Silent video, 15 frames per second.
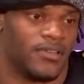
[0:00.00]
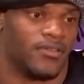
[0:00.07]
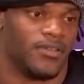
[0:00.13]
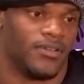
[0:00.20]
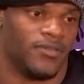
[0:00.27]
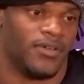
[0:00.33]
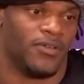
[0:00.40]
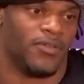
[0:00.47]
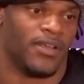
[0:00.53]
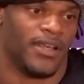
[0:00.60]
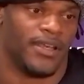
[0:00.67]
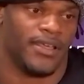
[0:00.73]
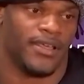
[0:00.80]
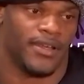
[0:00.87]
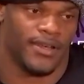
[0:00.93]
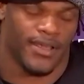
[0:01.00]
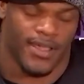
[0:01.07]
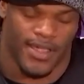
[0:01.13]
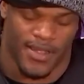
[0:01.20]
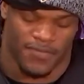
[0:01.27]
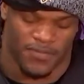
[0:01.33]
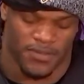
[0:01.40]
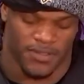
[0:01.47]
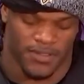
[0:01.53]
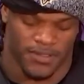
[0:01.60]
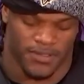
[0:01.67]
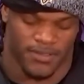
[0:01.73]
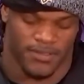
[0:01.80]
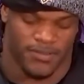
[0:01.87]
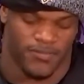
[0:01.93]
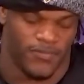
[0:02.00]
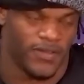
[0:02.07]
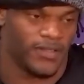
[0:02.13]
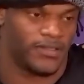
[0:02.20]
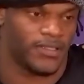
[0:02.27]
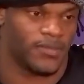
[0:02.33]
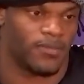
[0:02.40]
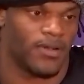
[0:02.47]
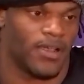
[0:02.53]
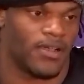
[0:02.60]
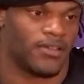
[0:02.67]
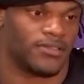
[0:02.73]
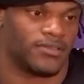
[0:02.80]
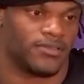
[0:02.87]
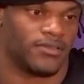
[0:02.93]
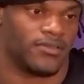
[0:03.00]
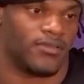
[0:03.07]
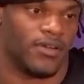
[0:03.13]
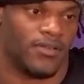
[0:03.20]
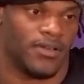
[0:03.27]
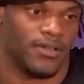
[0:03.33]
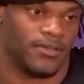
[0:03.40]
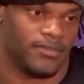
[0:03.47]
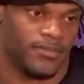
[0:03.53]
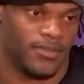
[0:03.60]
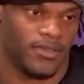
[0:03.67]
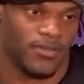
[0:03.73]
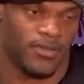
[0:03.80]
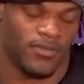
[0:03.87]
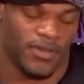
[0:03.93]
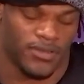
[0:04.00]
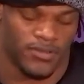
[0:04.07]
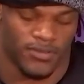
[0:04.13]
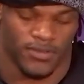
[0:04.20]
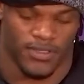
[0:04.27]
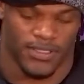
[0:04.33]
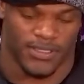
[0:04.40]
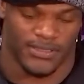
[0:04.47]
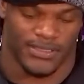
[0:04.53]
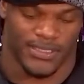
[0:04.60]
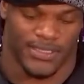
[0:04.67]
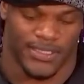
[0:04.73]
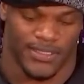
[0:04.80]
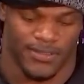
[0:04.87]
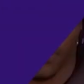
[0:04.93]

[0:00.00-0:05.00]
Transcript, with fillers: Lamar stinks to he's the M V P to he stinks again. You can't trust him.